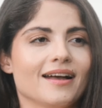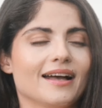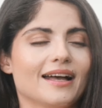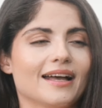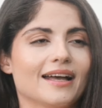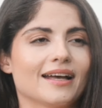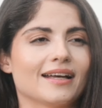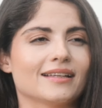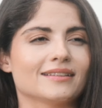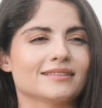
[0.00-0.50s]

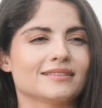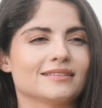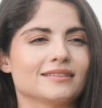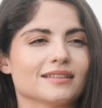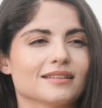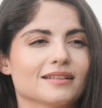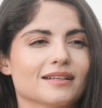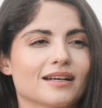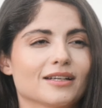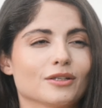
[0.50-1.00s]
And
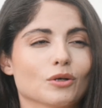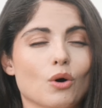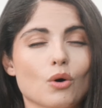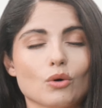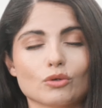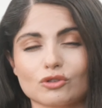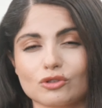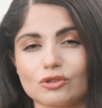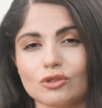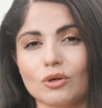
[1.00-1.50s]
I
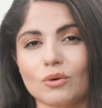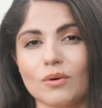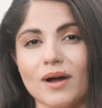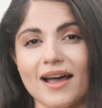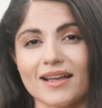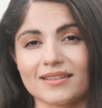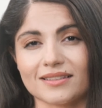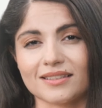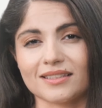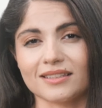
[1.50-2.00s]
also,
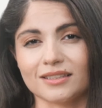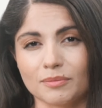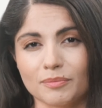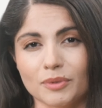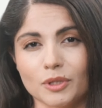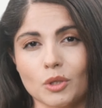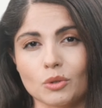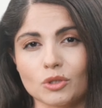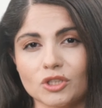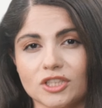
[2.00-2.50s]
as the
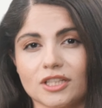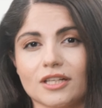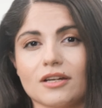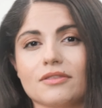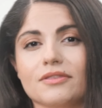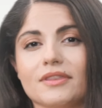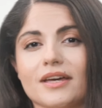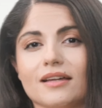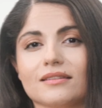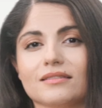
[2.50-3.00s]
CTPO,
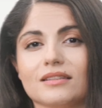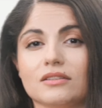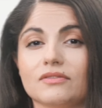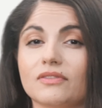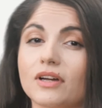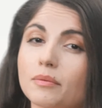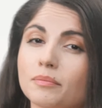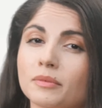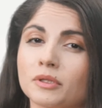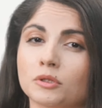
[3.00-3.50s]
shared that the
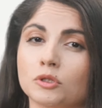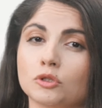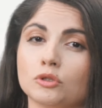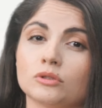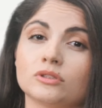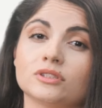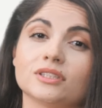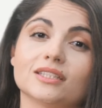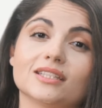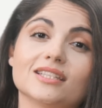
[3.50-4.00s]
development
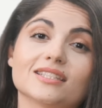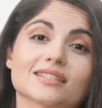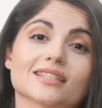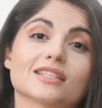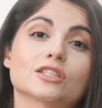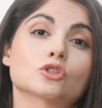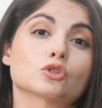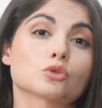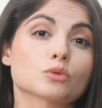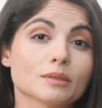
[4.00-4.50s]
community is
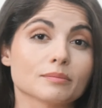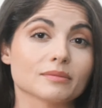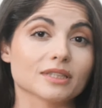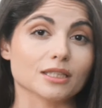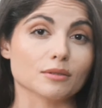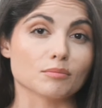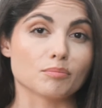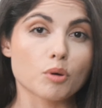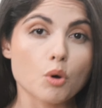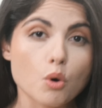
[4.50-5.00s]

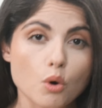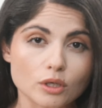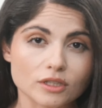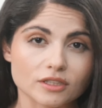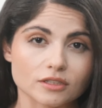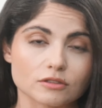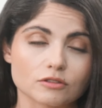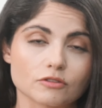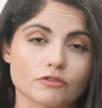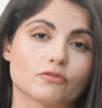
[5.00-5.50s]
extremely
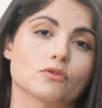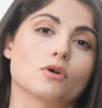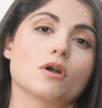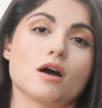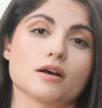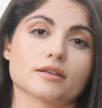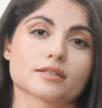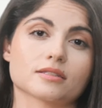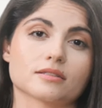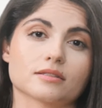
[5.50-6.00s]
important for
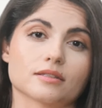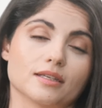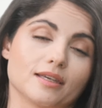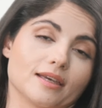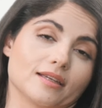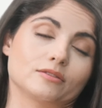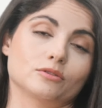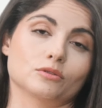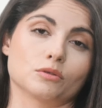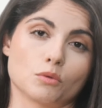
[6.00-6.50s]
us
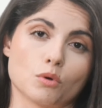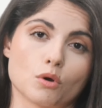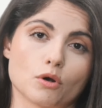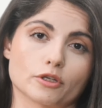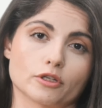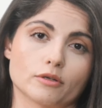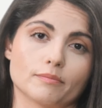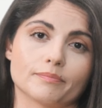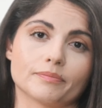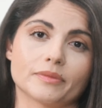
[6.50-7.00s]
at
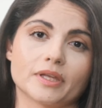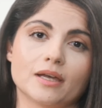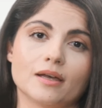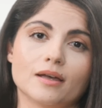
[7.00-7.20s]
Concordium.